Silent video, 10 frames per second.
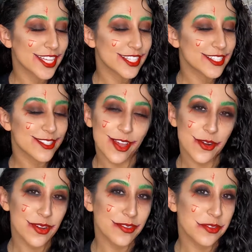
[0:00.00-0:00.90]

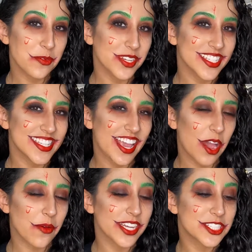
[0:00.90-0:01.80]
So if you want to see
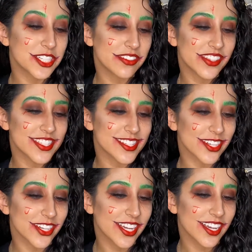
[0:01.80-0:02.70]
how I achieve this
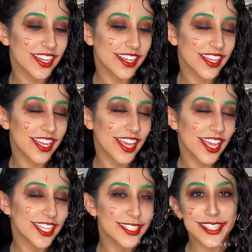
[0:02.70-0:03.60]
look,
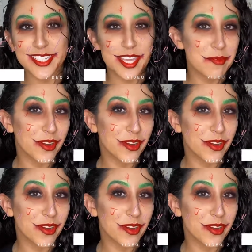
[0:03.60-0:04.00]
just keep